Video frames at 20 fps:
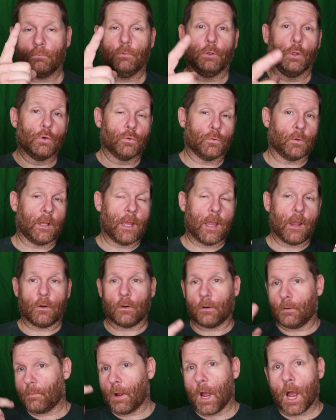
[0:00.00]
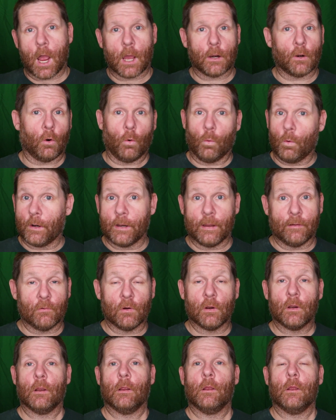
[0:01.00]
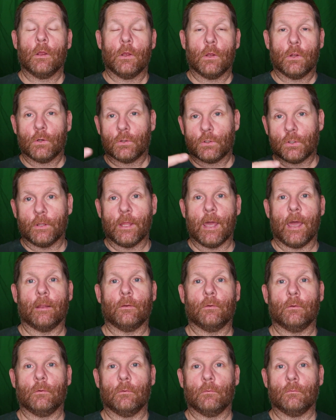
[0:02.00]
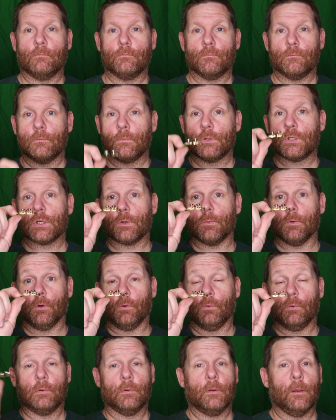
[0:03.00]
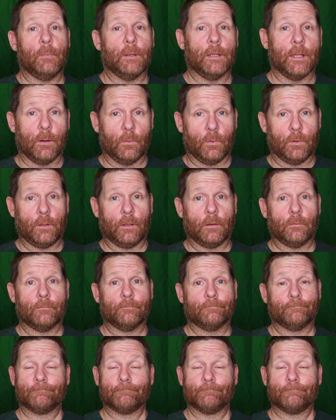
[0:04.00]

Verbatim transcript: neutral out or hot or whatever to that screw and be done with it.